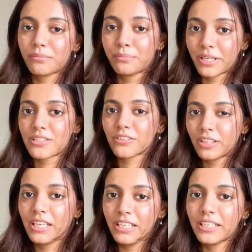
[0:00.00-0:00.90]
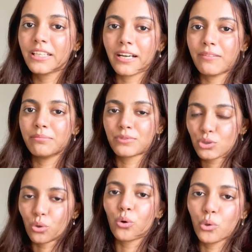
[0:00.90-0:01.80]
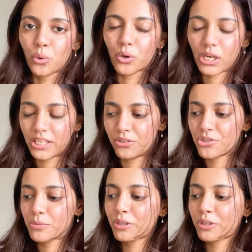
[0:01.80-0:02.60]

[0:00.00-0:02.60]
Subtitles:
because of the heat that I'm so low on energy,